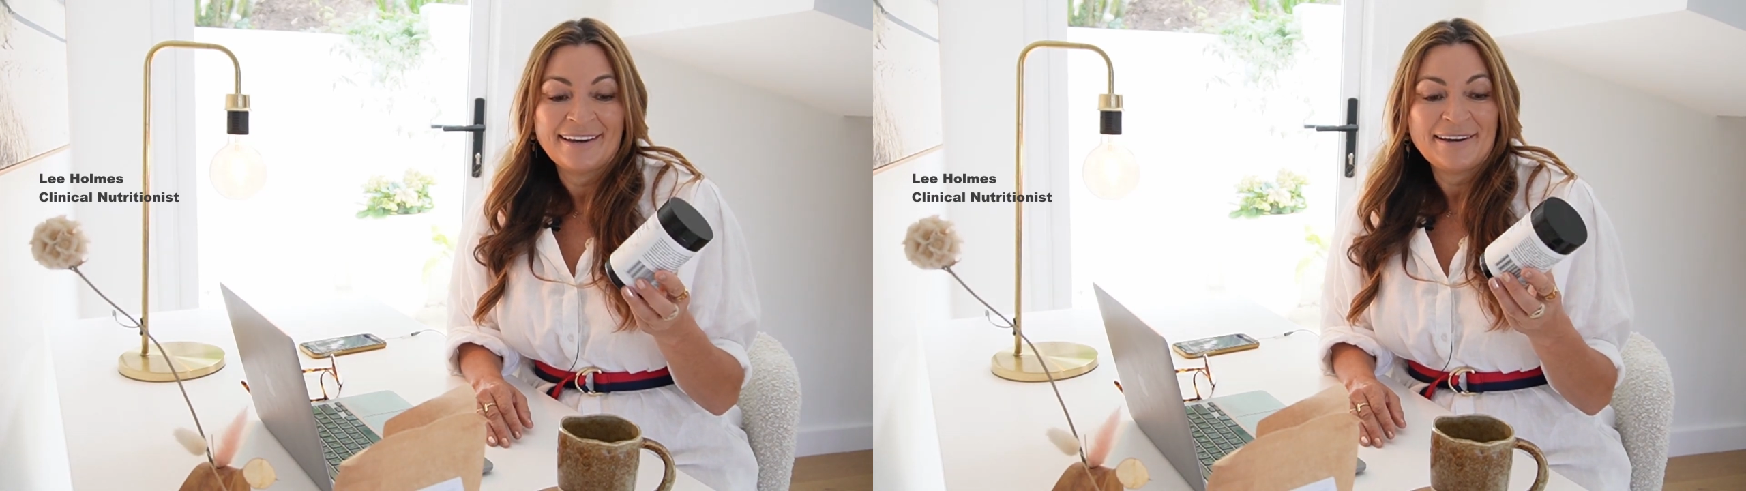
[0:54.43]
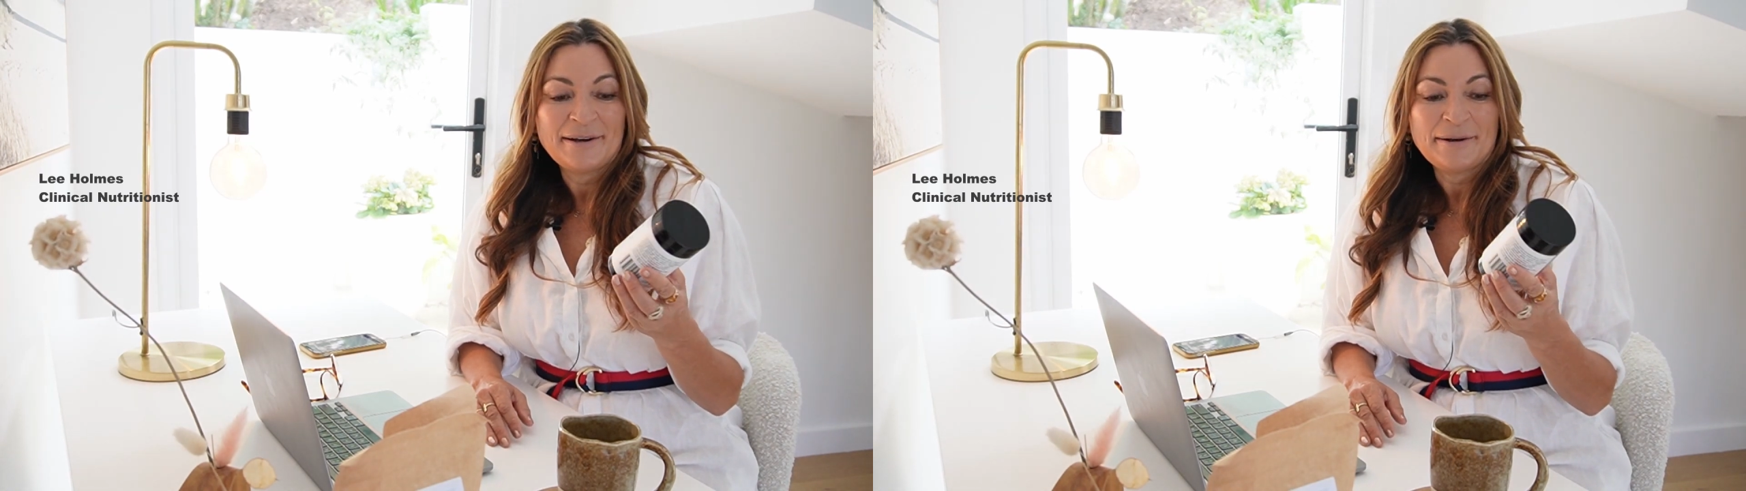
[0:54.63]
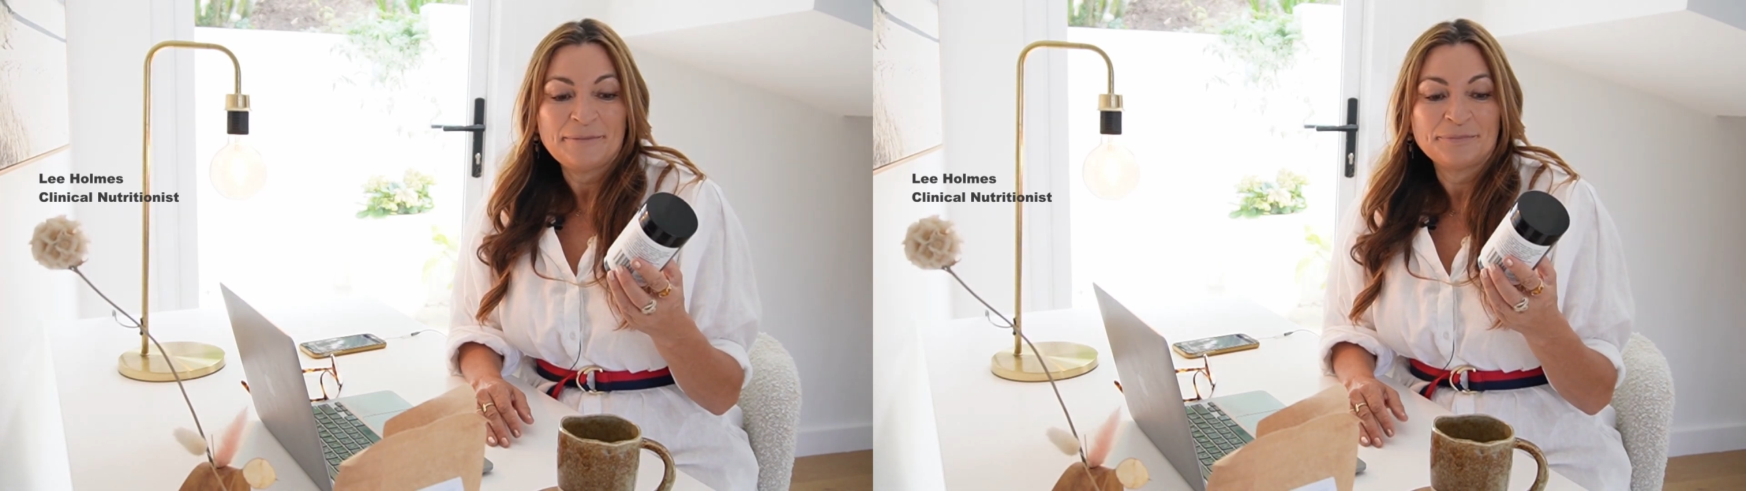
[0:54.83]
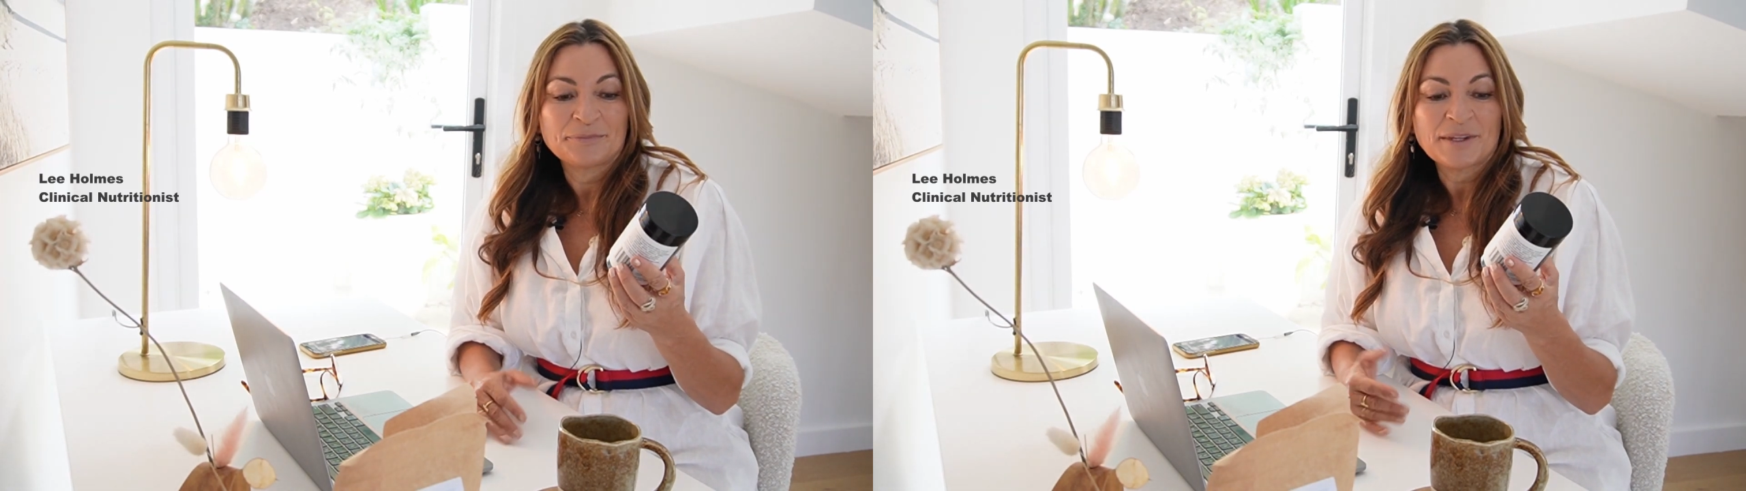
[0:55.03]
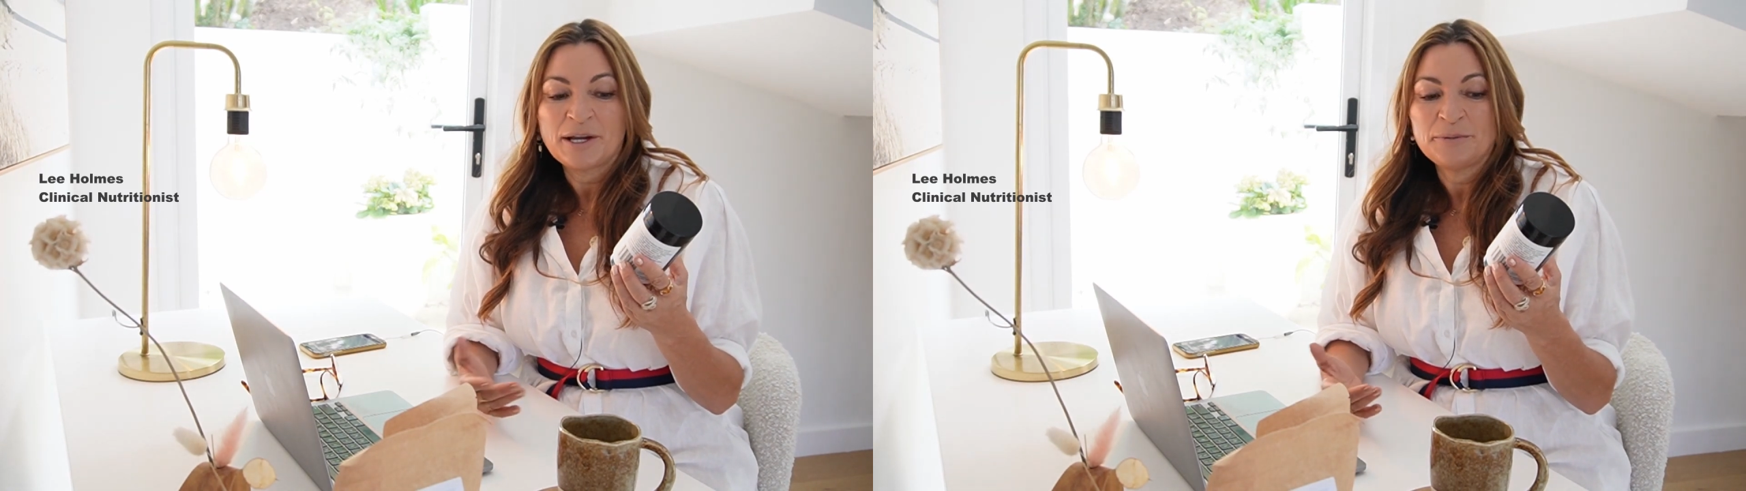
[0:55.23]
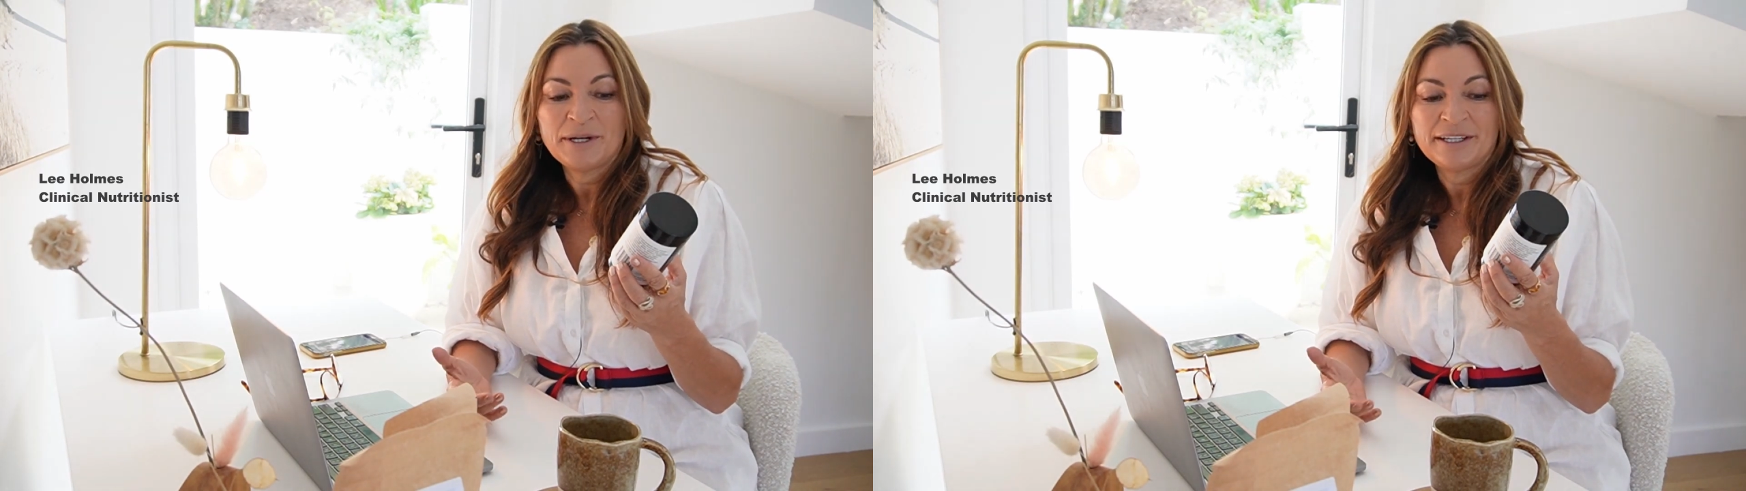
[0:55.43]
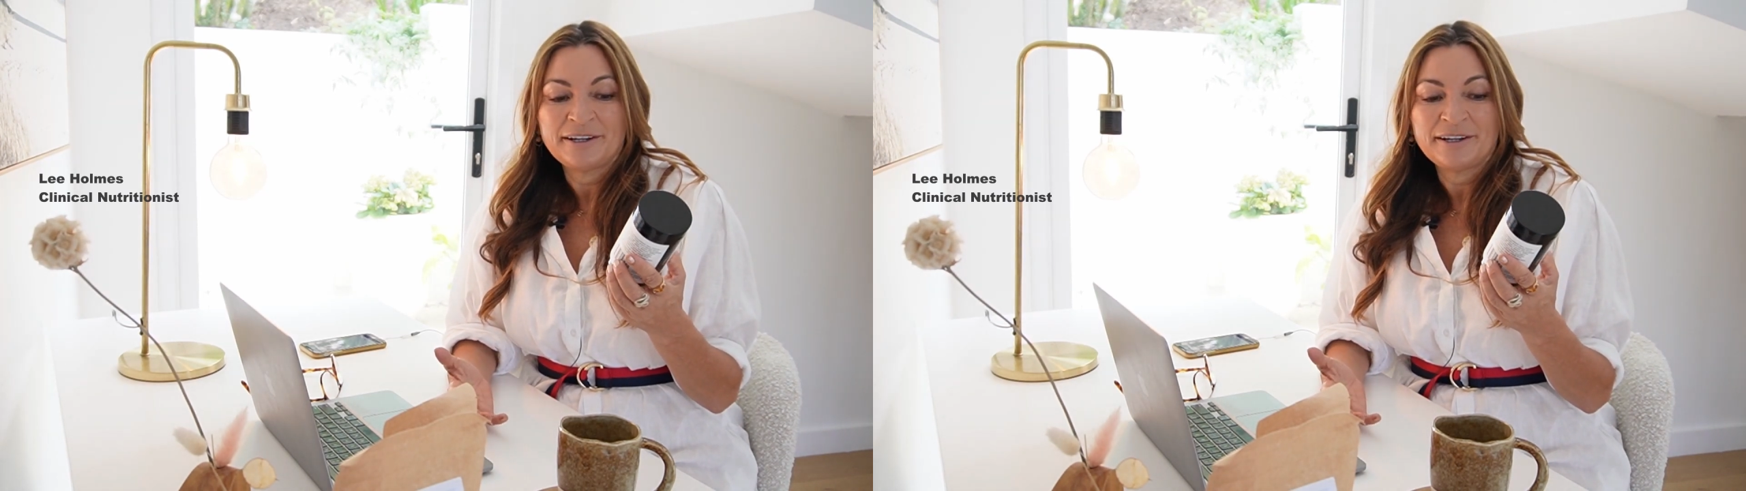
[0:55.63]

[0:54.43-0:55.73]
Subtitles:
I wake